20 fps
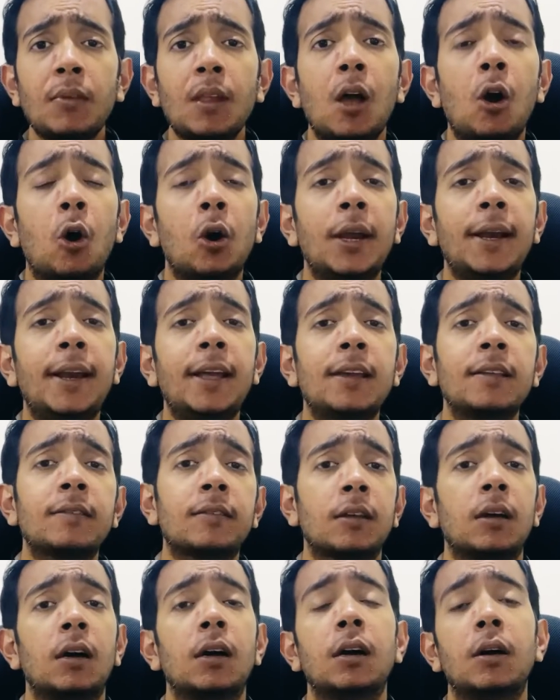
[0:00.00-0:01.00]

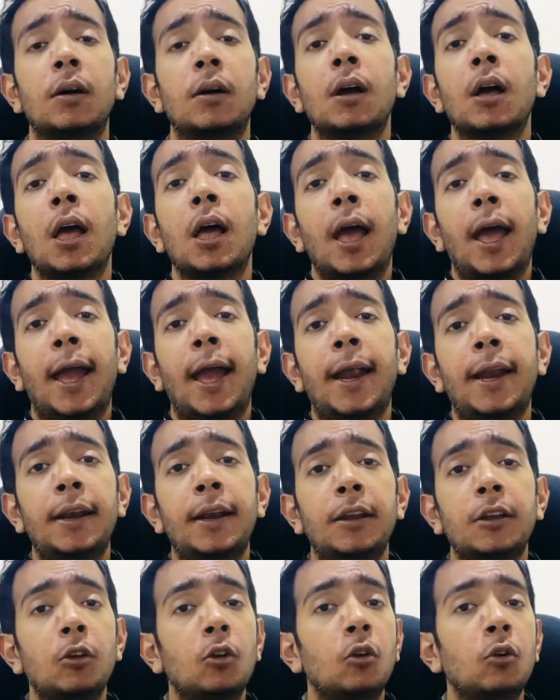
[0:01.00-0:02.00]
holidays,
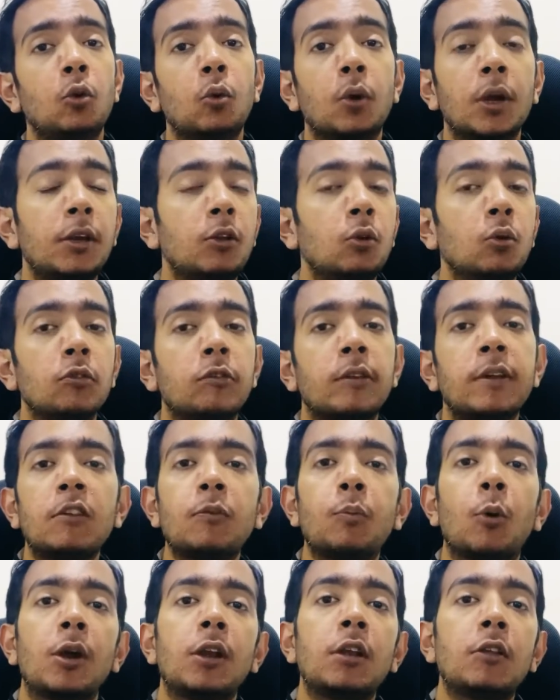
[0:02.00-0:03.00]
and you can use these
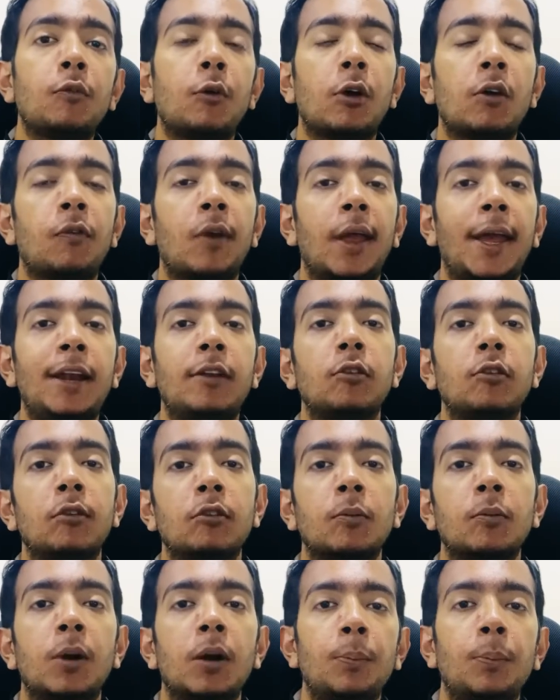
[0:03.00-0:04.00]
points for flights
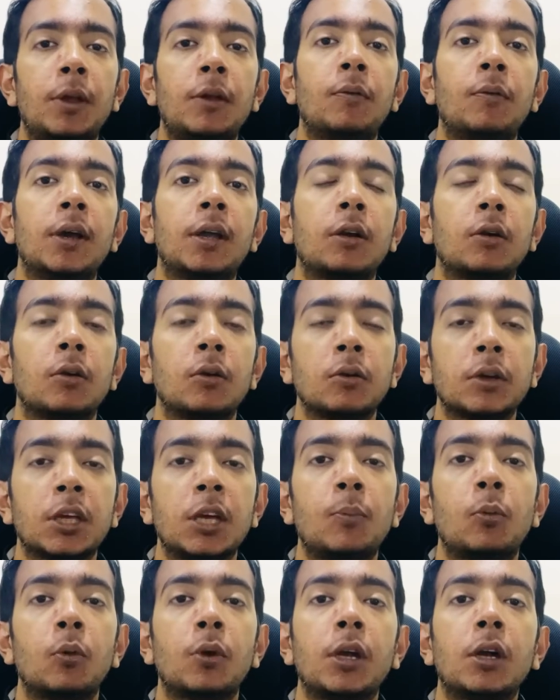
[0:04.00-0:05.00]
also, but beware,
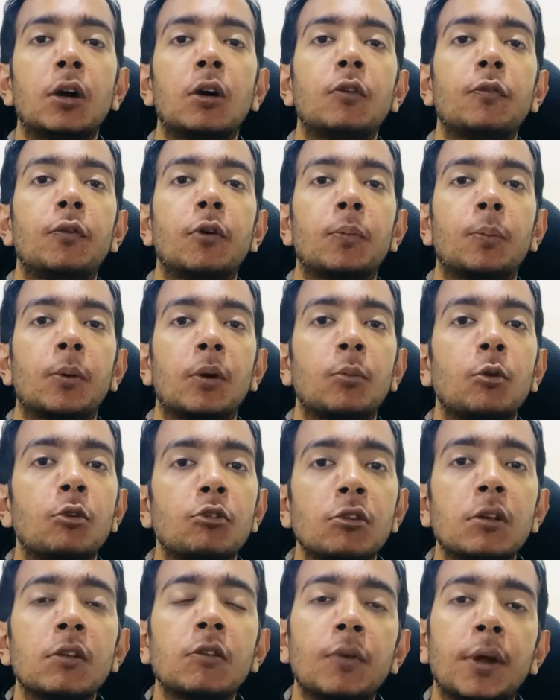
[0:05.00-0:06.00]
keep looking out for
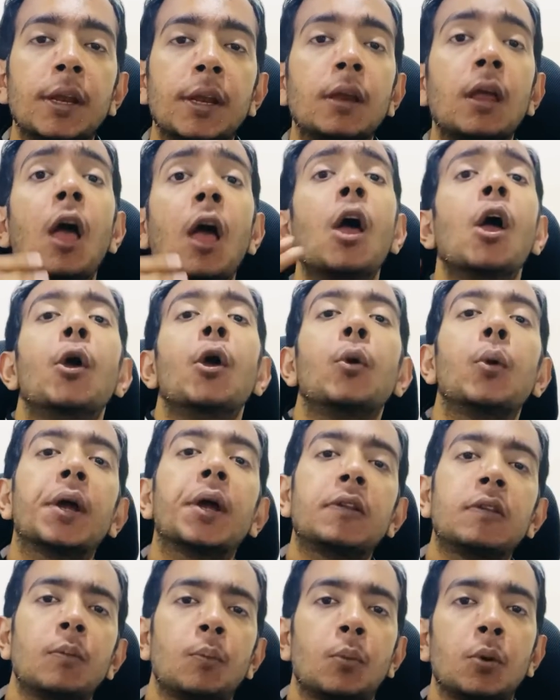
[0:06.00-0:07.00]
promotions wherein you
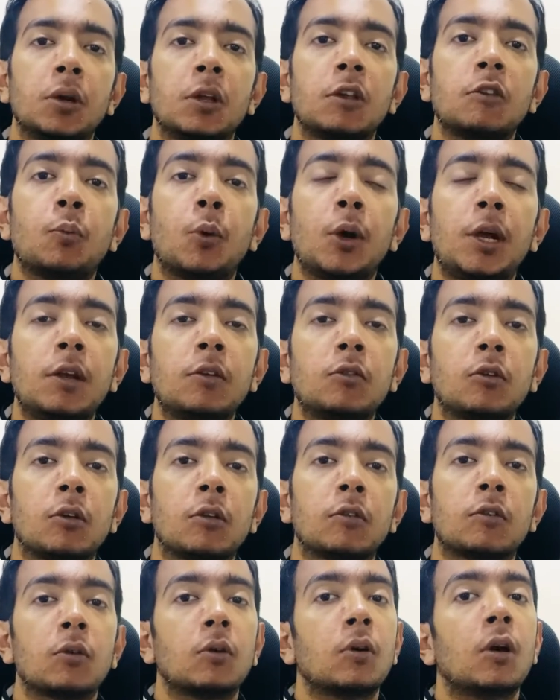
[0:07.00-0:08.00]
get some bonus points
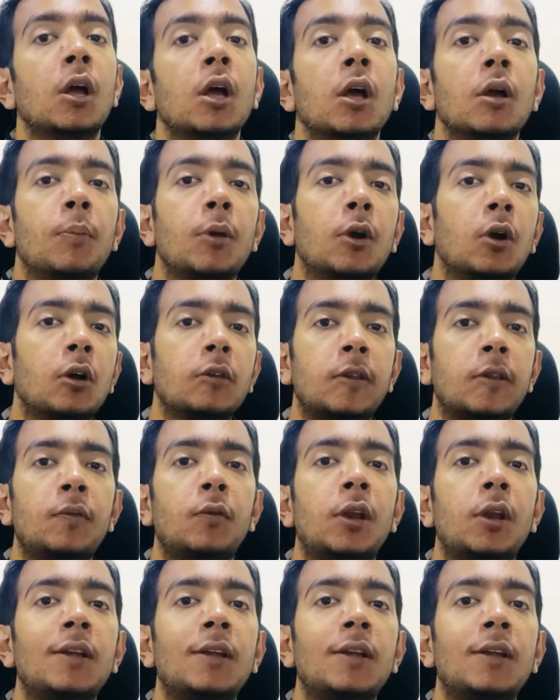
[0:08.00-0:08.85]
also. Because say for